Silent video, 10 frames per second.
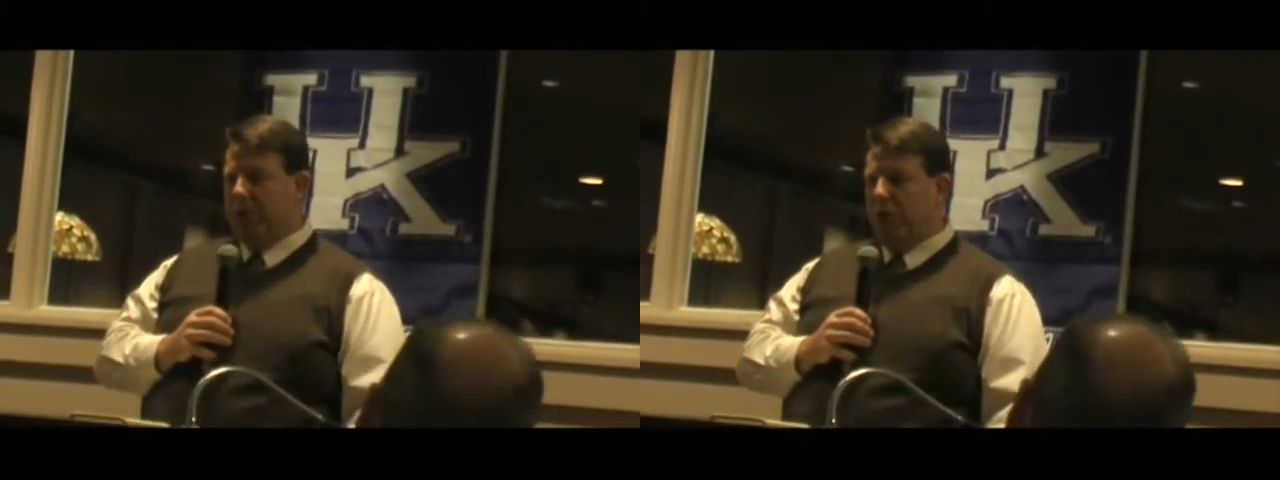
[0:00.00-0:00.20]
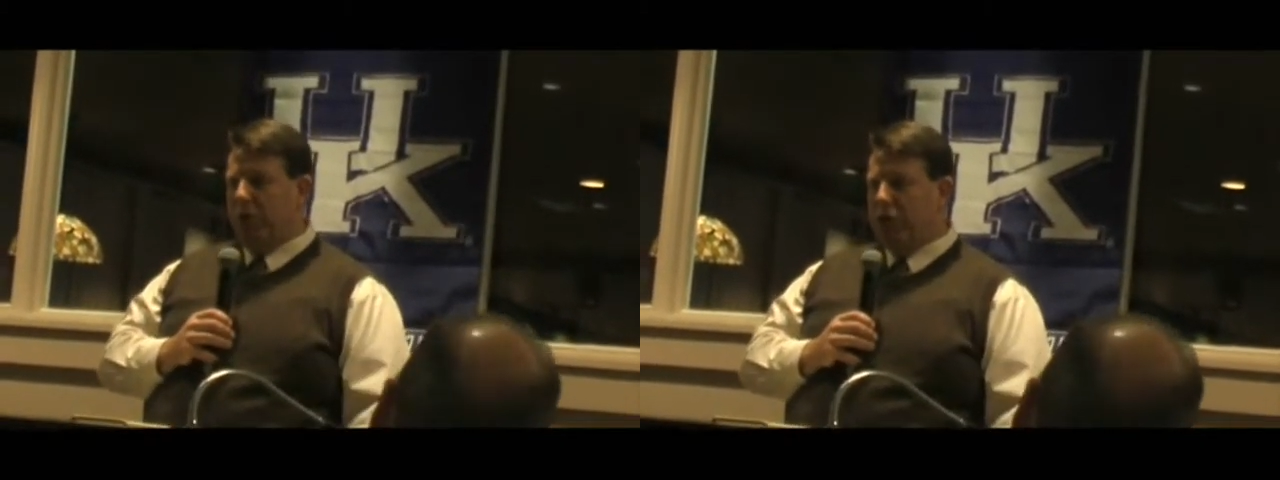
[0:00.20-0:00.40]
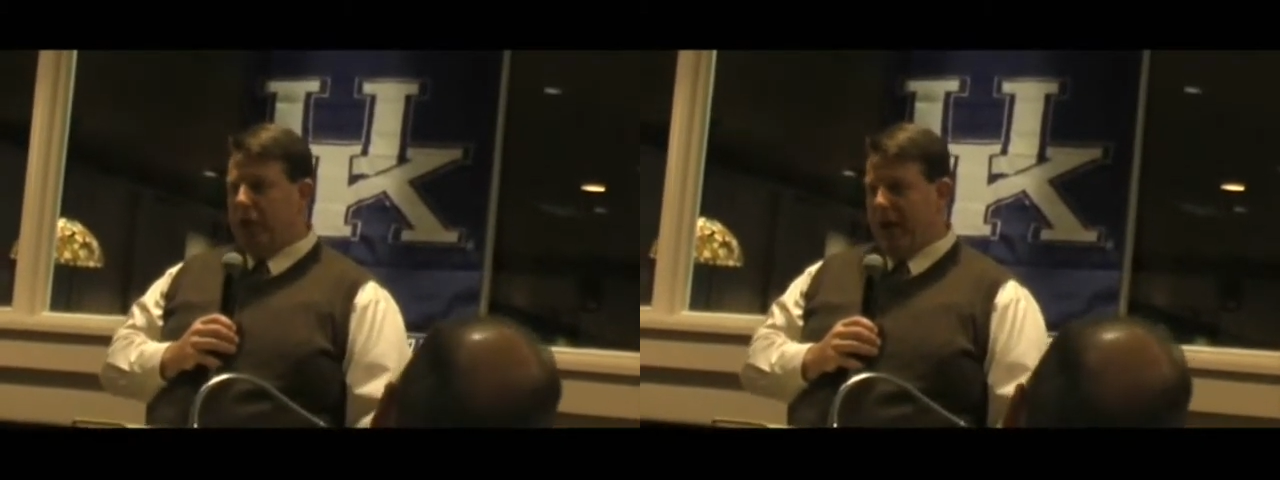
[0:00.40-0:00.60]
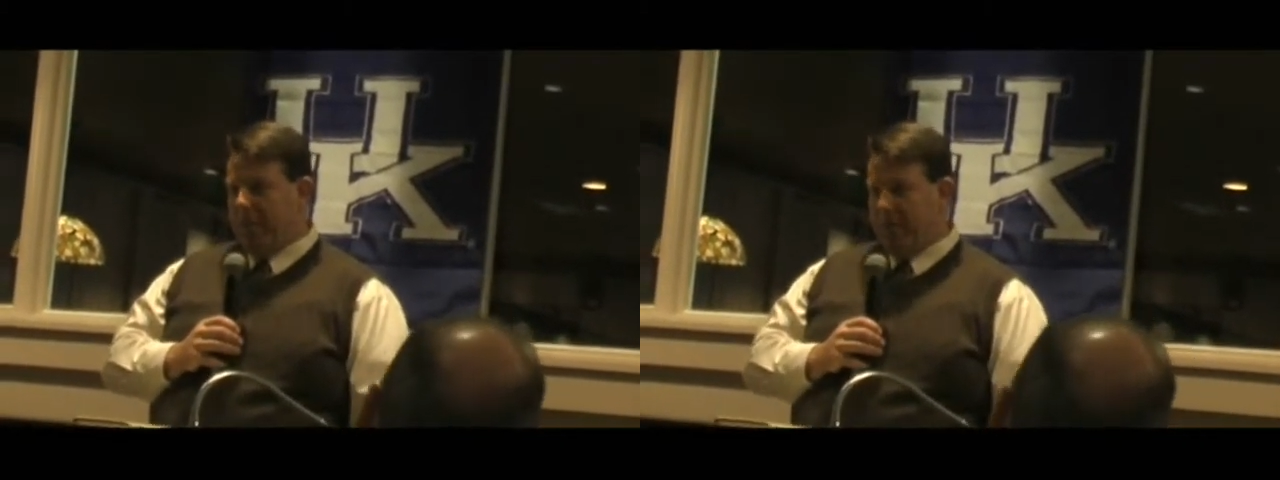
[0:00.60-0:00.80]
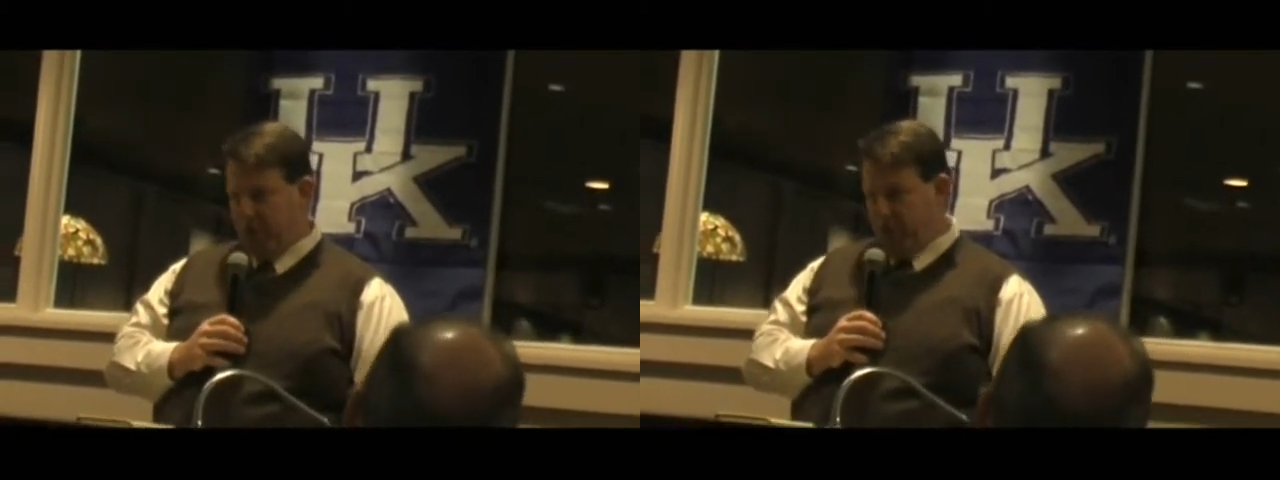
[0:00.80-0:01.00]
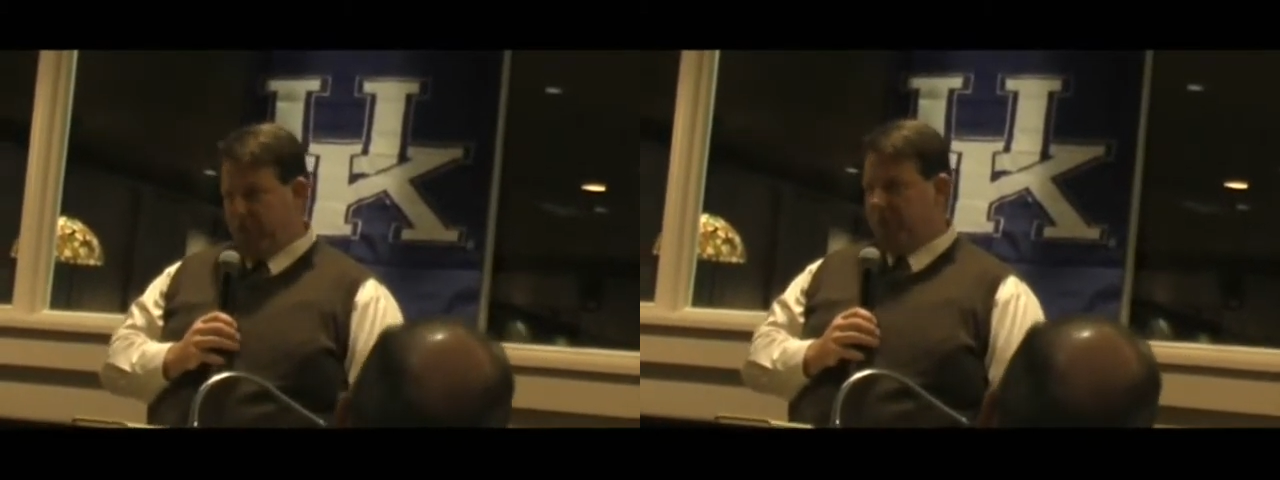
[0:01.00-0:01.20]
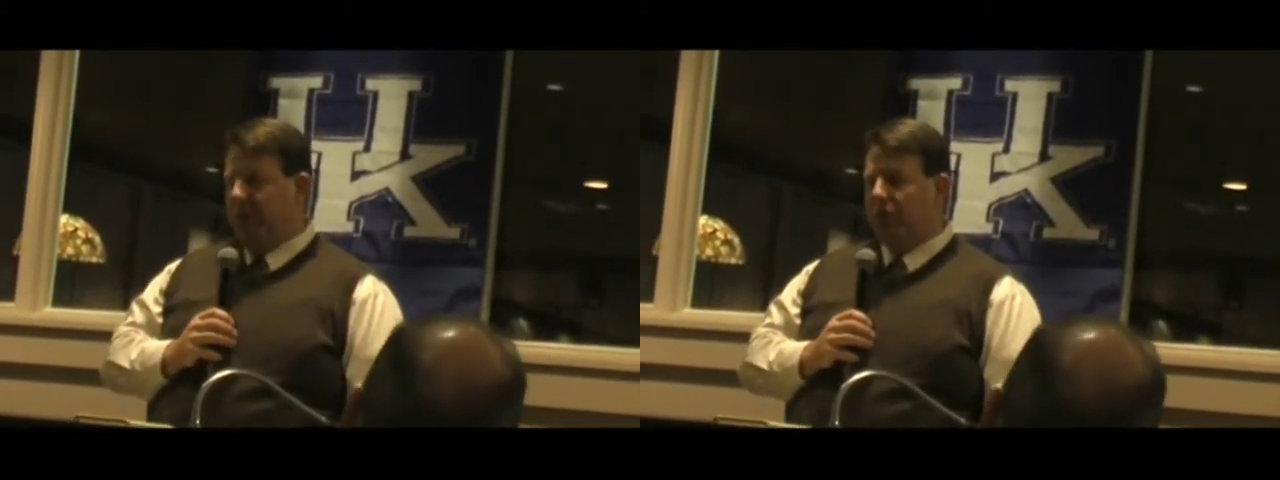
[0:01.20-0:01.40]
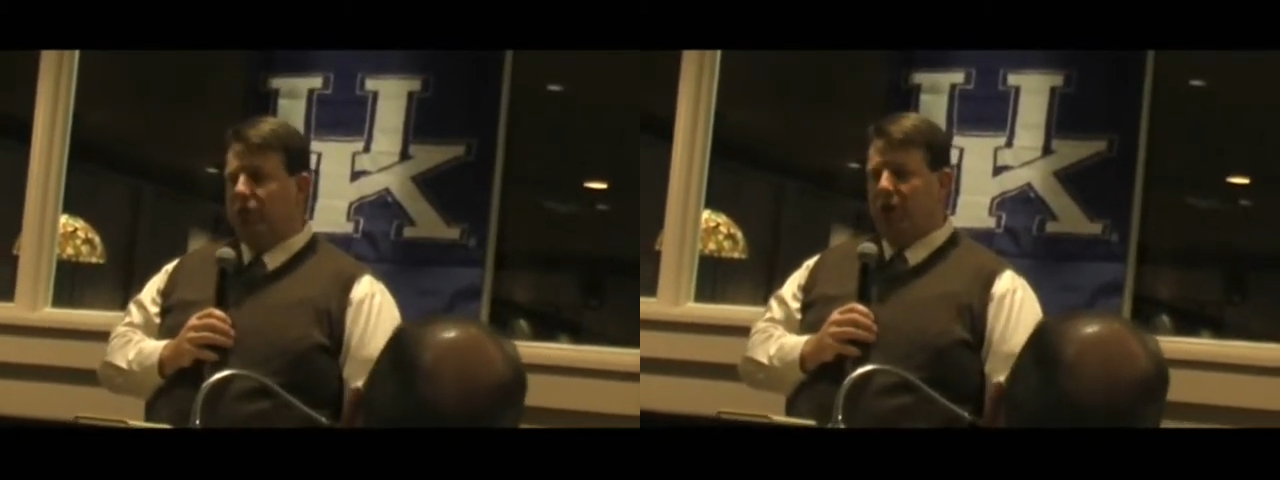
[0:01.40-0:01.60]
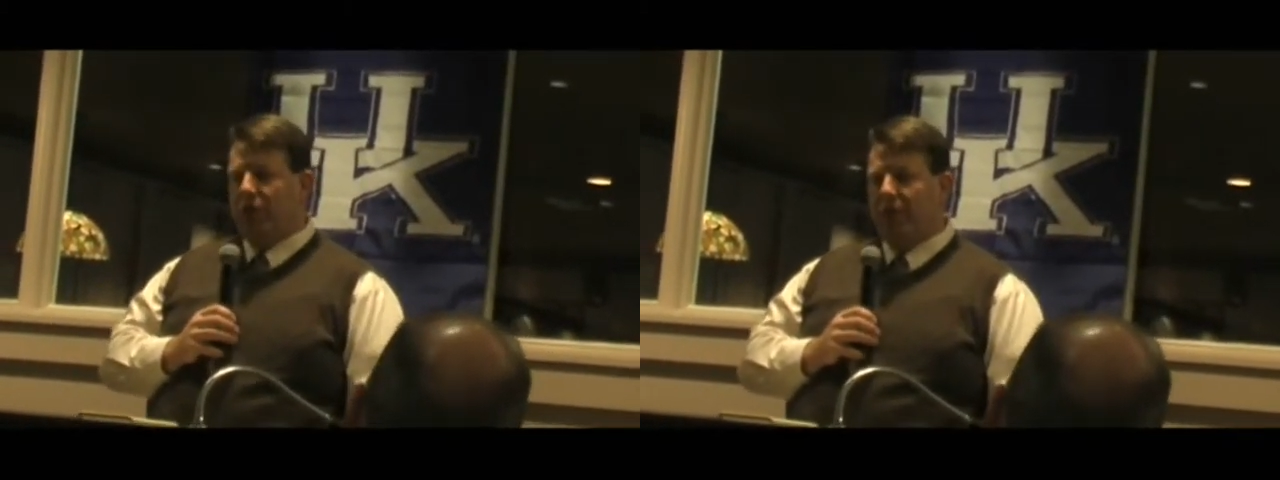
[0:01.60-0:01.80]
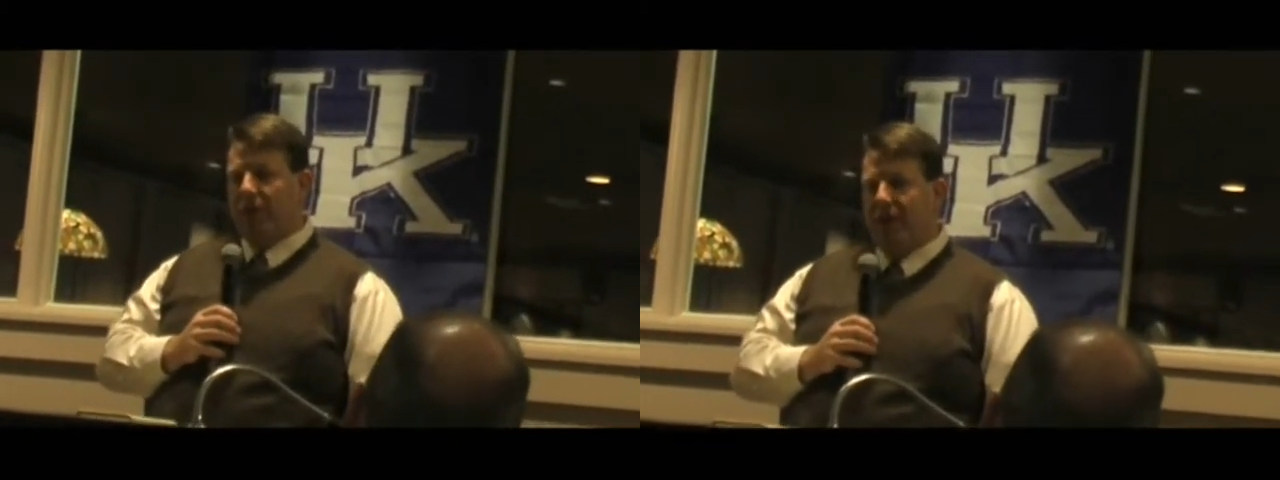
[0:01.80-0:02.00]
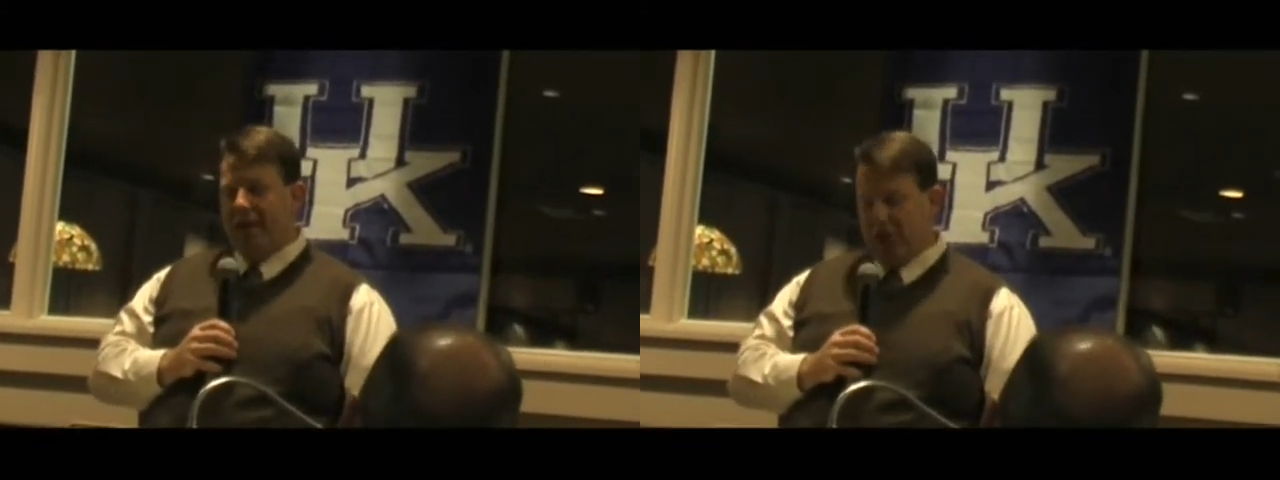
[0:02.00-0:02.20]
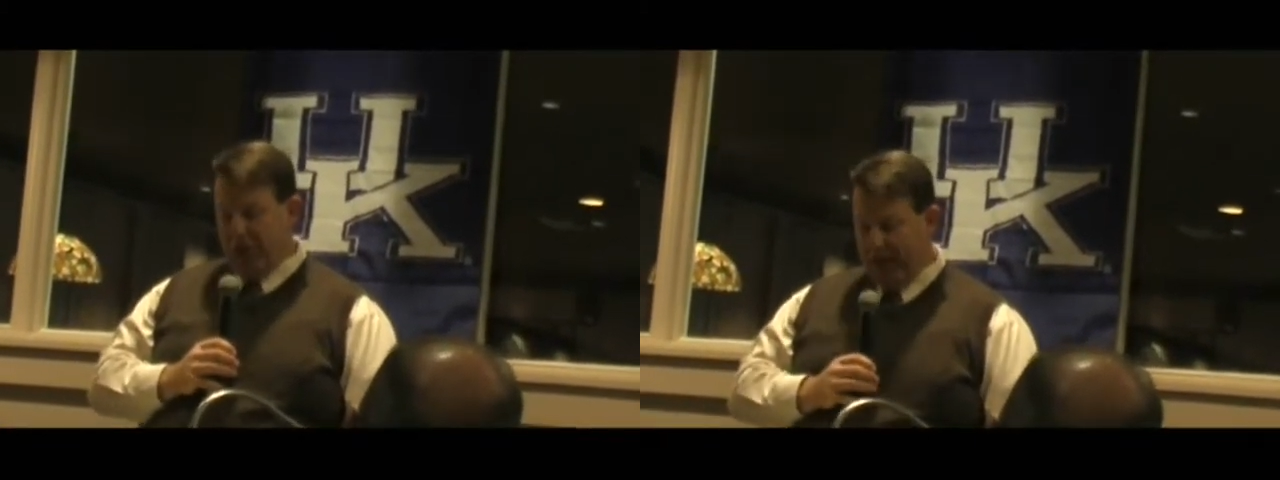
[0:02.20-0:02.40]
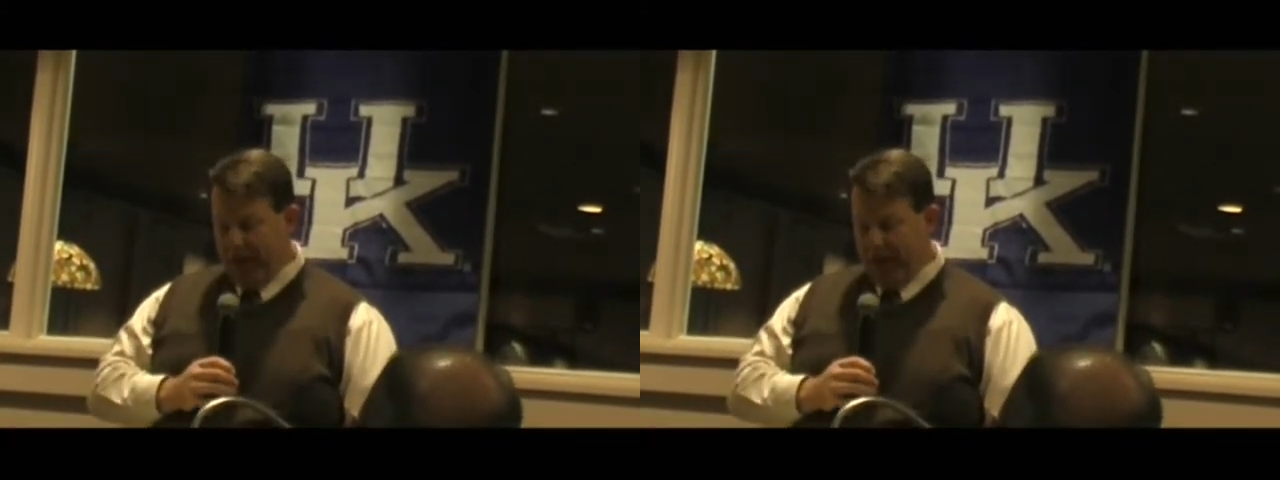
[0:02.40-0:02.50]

do this job, is from not too far from here, the Ashland